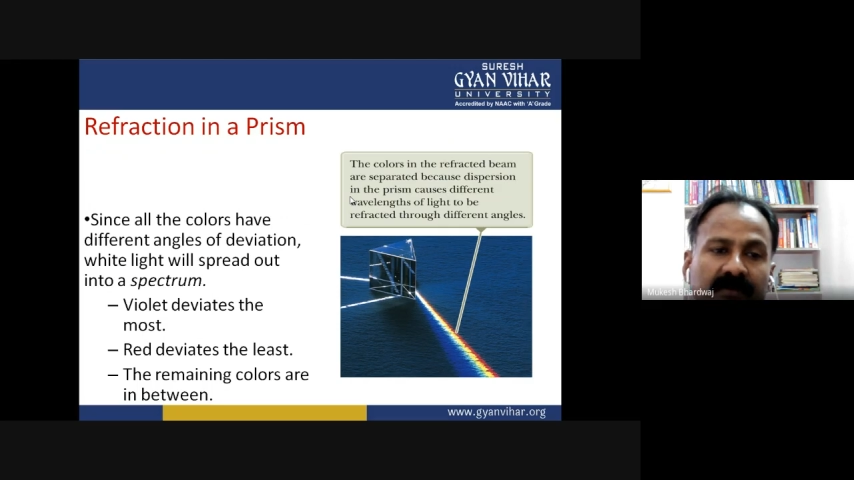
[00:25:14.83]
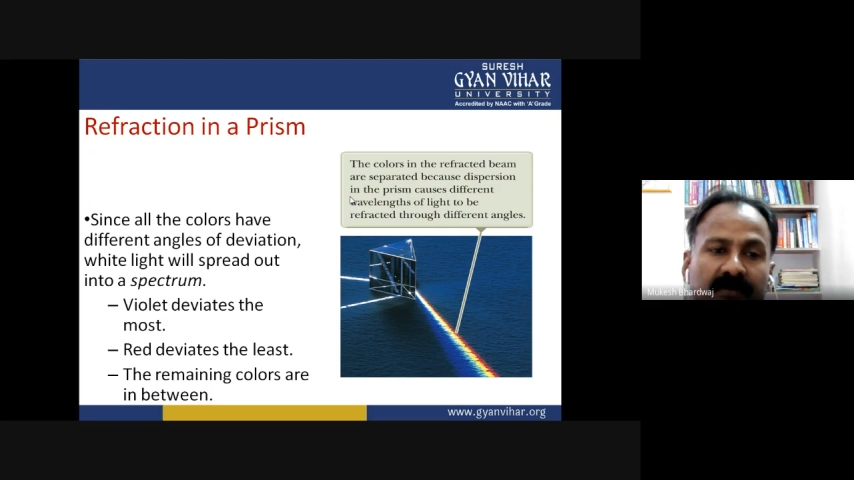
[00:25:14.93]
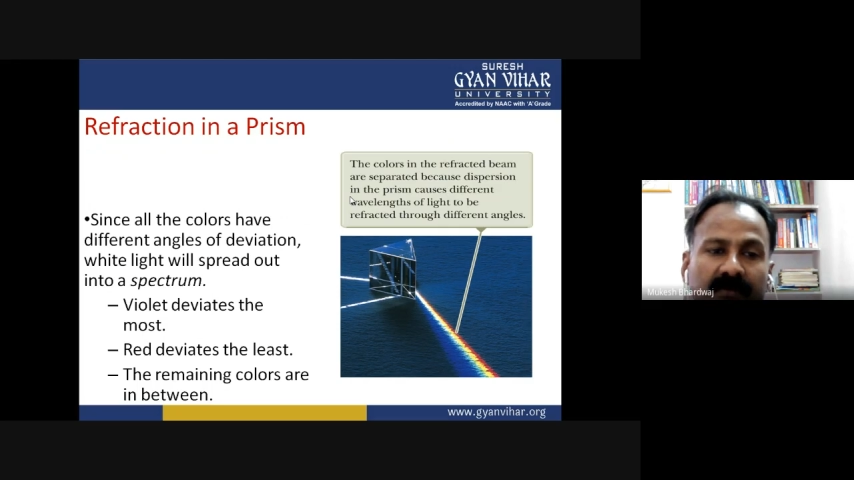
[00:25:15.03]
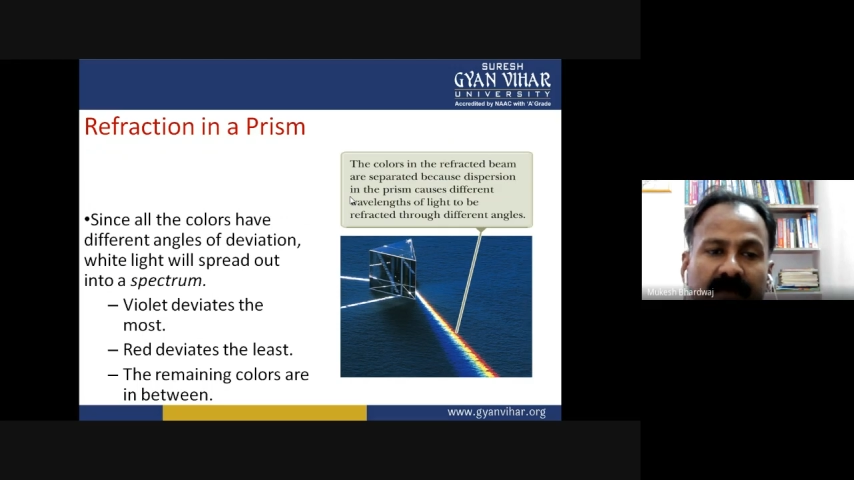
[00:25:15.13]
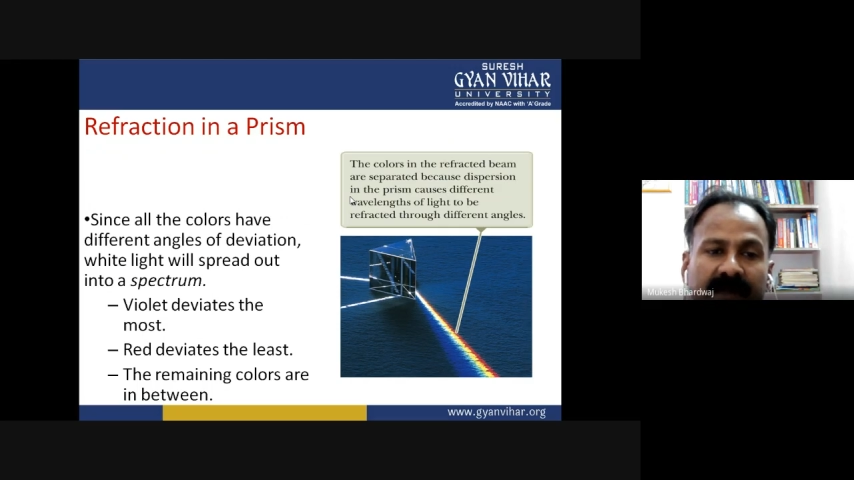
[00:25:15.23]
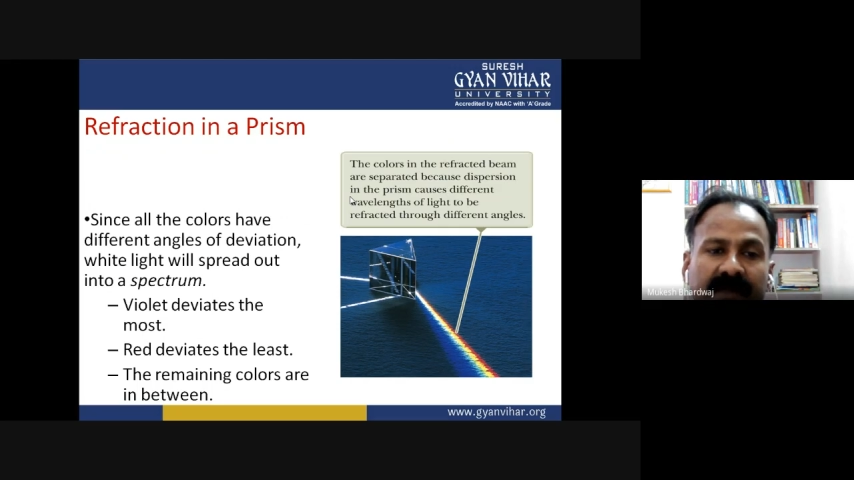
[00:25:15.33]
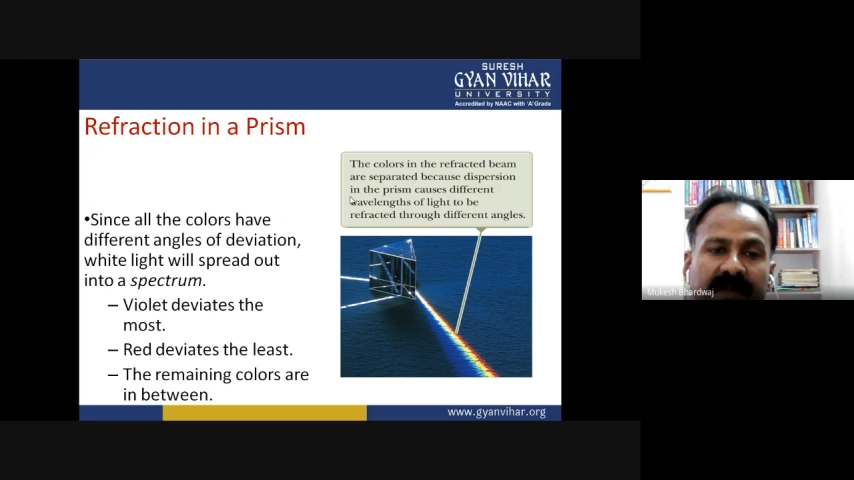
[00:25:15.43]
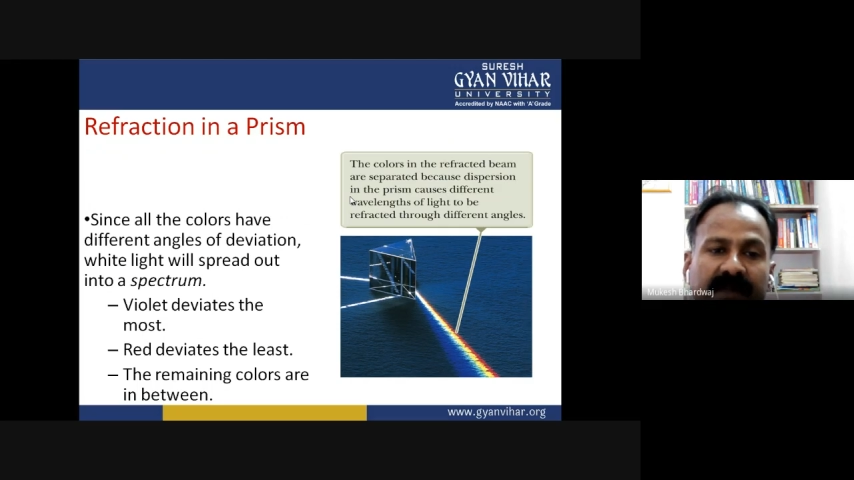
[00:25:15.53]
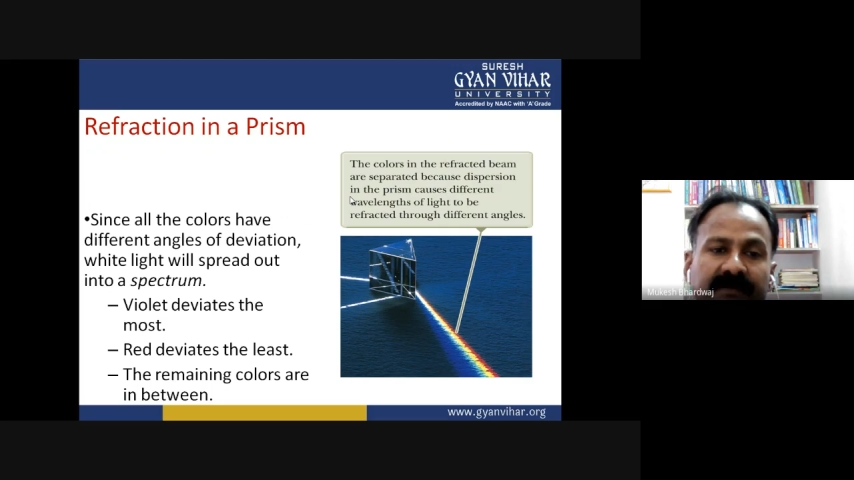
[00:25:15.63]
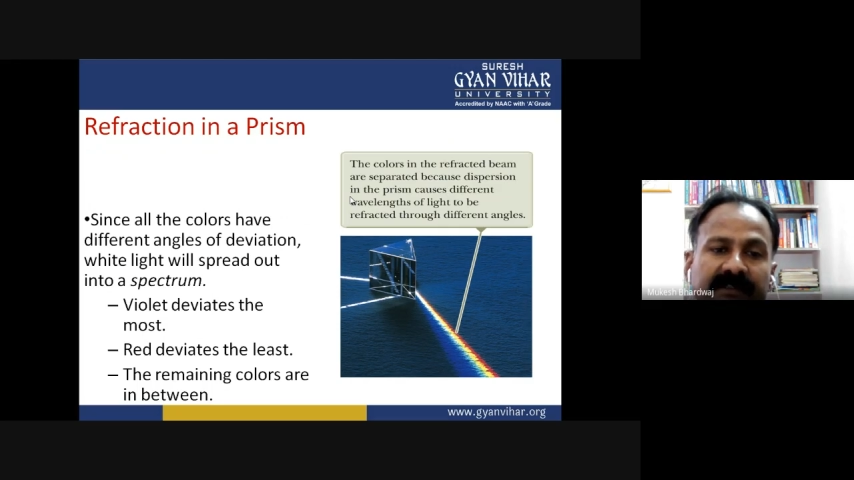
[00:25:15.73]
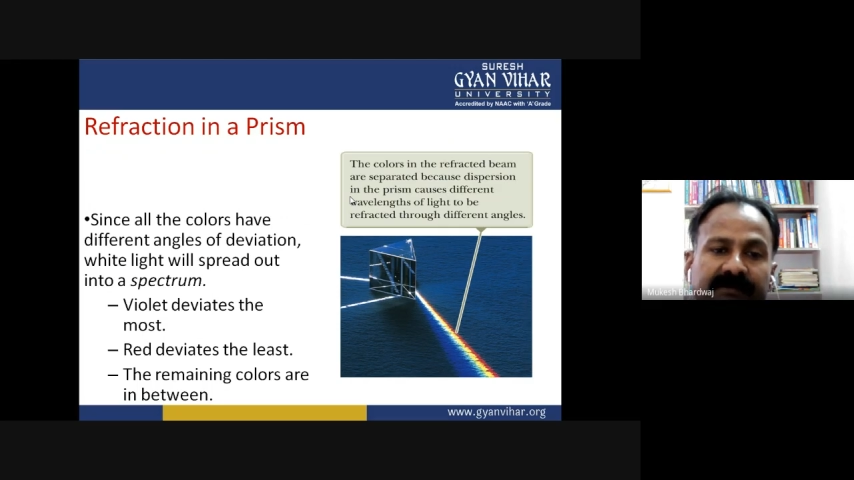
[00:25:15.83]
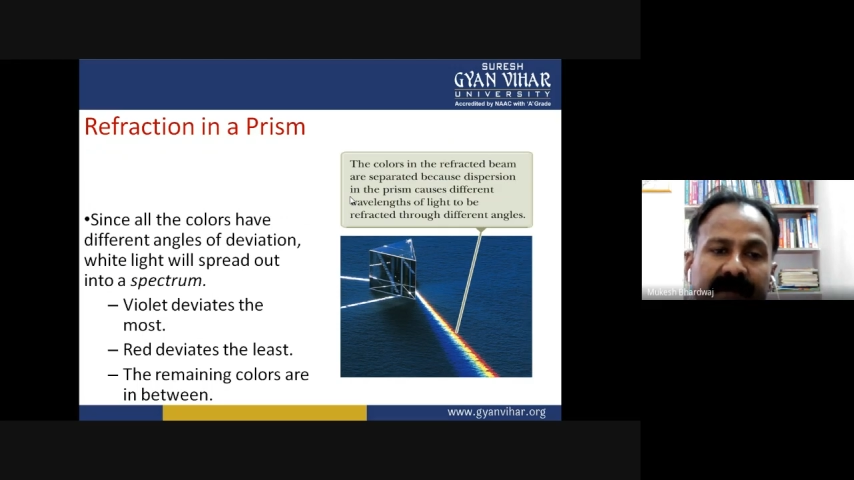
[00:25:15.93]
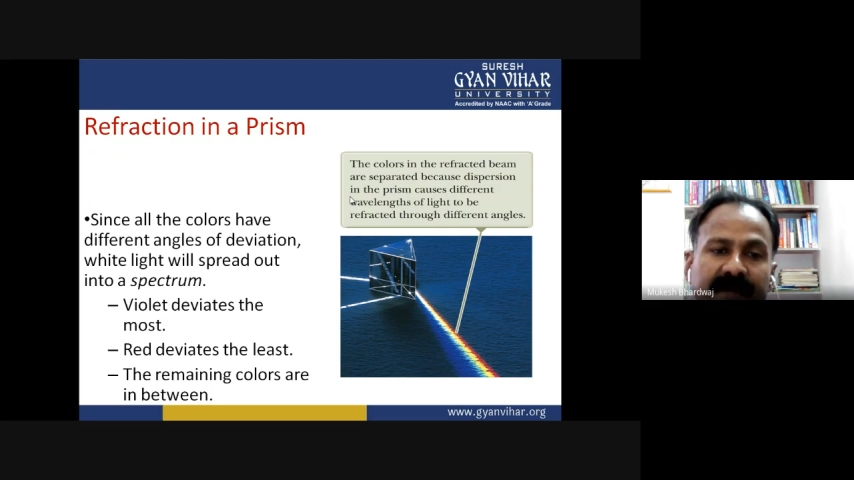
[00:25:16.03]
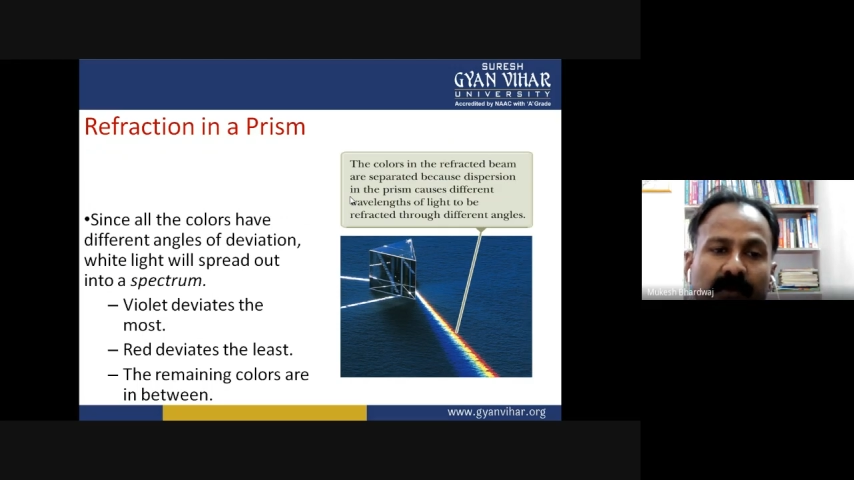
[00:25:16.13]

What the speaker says: white light will spread